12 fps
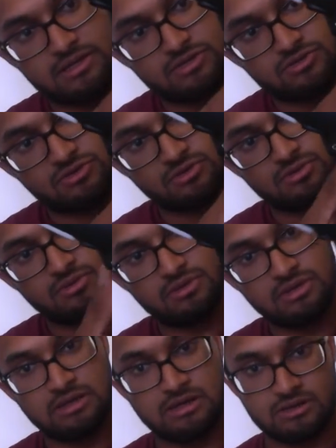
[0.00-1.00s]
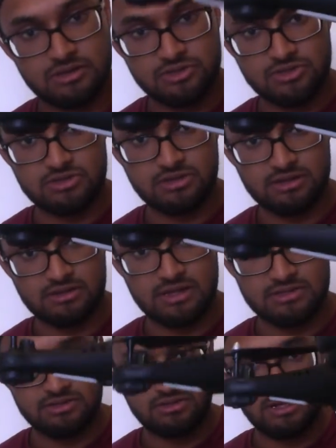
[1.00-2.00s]
screw in just like
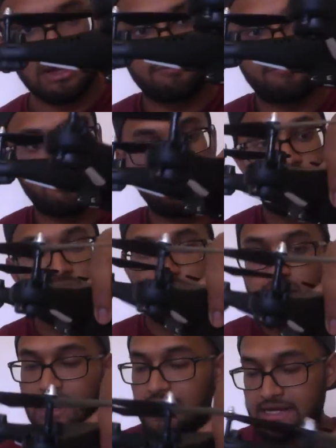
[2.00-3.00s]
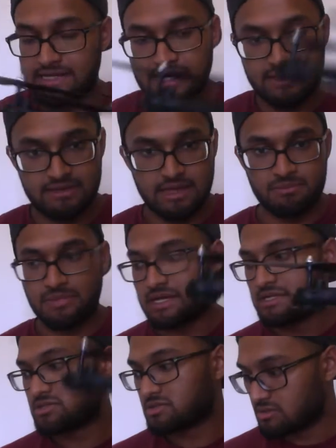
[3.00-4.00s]
that. So you'd have 4, and again that
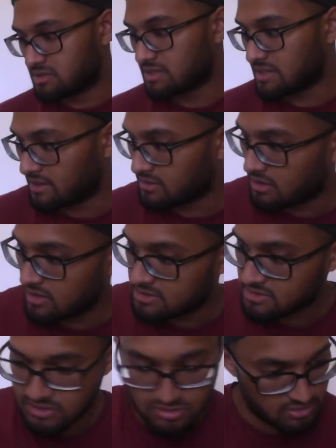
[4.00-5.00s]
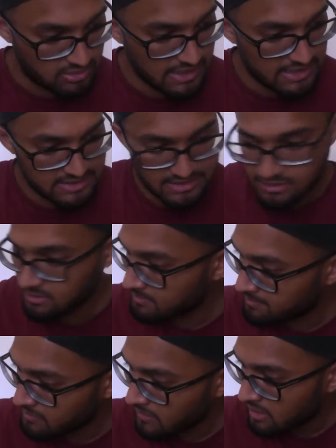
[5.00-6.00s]
means you can get a nice secure landing.
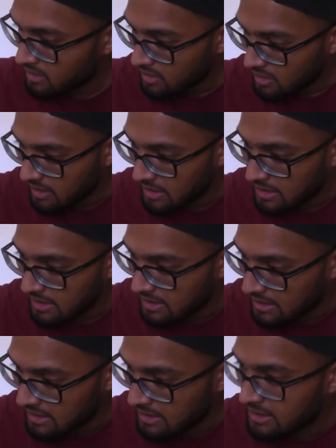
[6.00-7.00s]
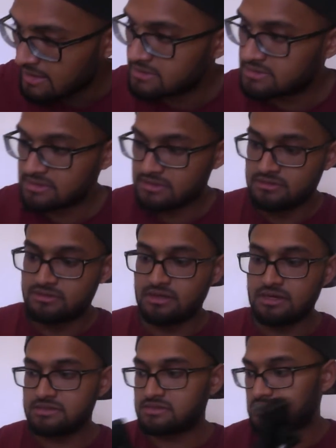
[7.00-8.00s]
And
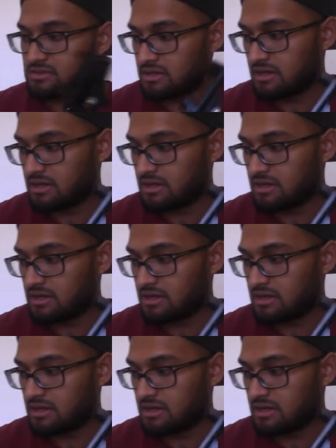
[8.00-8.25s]
this